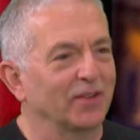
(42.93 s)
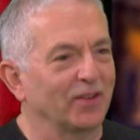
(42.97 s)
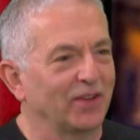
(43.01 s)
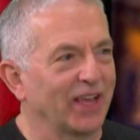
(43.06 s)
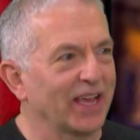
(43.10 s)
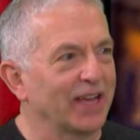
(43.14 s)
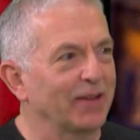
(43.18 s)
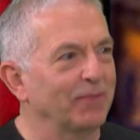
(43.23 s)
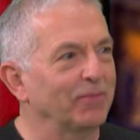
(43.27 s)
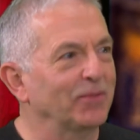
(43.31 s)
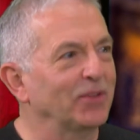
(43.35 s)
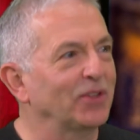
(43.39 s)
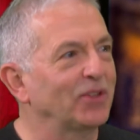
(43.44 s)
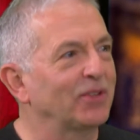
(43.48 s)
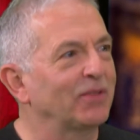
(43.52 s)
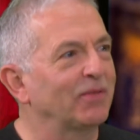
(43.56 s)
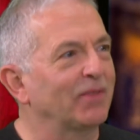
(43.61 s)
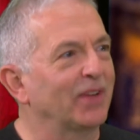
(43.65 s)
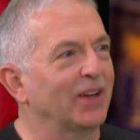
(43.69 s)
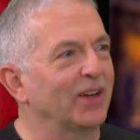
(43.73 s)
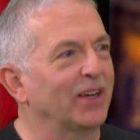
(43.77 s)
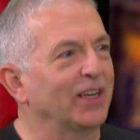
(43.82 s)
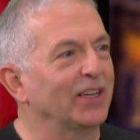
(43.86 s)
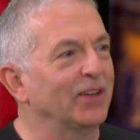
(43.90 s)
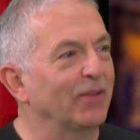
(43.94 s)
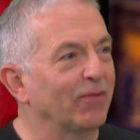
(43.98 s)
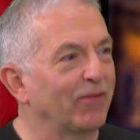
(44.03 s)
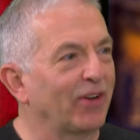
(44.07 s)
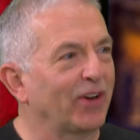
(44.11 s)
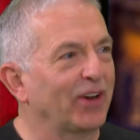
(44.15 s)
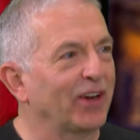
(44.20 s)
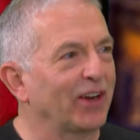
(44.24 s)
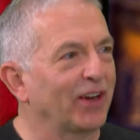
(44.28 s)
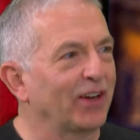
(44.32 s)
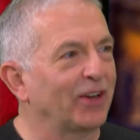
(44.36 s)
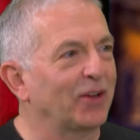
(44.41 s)
games,
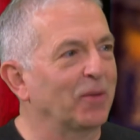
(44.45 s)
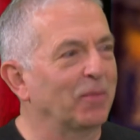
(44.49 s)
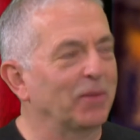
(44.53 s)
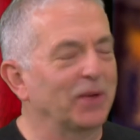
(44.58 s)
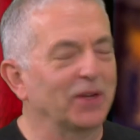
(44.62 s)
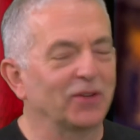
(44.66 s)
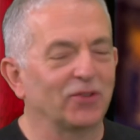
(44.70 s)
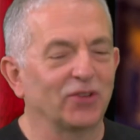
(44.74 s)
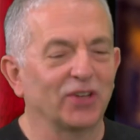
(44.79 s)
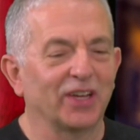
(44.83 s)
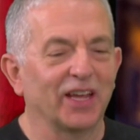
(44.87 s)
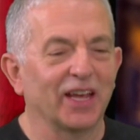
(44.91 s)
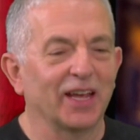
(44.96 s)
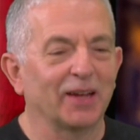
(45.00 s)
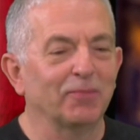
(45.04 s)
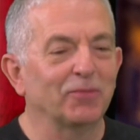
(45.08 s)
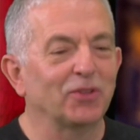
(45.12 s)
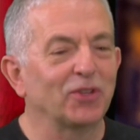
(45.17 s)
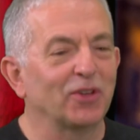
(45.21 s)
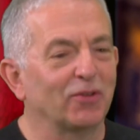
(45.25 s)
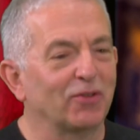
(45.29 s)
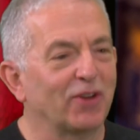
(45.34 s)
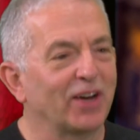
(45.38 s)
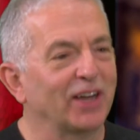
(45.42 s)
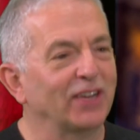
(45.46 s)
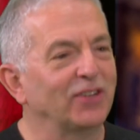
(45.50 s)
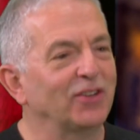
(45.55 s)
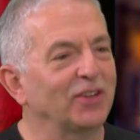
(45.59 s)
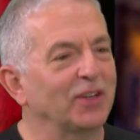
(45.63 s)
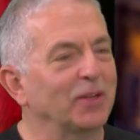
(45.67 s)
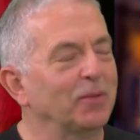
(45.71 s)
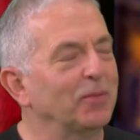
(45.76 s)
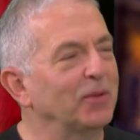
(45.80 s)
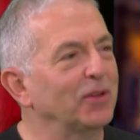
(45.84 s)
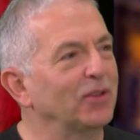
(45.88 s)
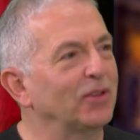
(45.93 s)
very early computer games, and
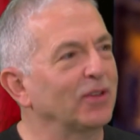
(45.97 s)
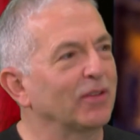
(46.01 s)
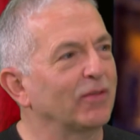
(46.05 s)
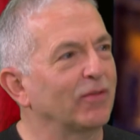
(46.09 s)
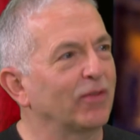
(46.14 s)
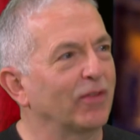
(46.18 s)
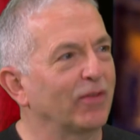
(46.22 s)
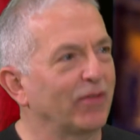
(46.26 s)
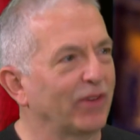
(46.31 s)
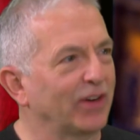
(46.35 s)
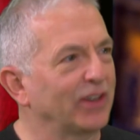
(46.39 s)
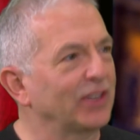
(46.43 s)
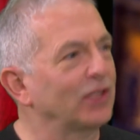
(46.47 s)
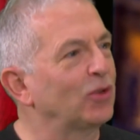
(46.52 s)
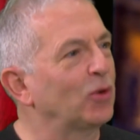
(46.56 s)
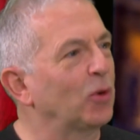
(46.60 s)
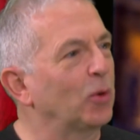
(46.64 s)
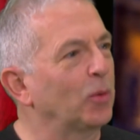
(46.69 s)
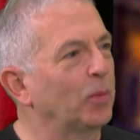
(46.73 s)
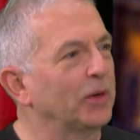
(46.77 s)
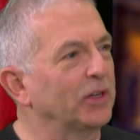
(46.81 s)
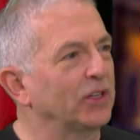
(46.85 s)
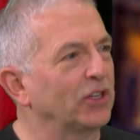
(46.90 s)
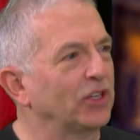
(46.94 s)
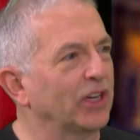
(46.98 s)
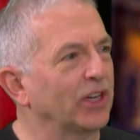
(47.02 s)
writing the music for various corporate shows.